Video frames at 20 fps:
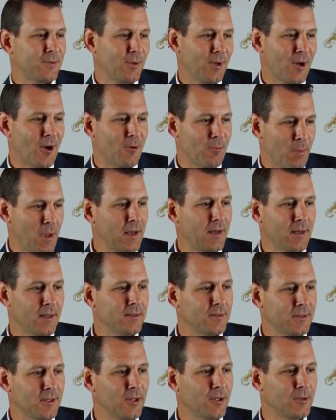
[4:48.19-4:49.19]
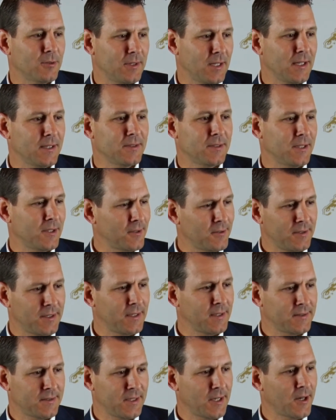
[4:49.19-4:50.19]
We call it maintenance, you know, dings here,
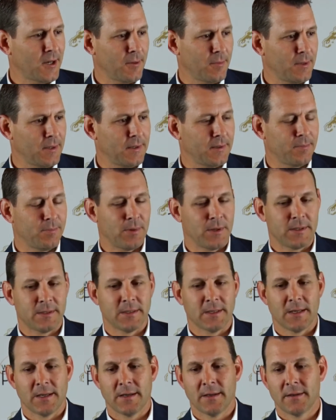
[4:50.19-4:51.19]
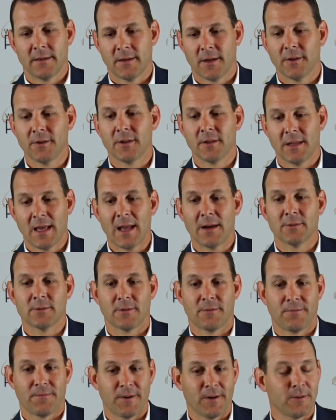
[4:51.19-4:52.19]
dings there. But other than that, it was a
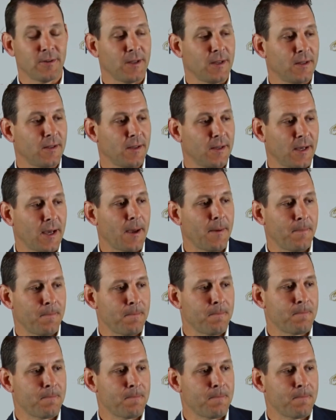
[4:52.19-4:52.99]
fairly clean game.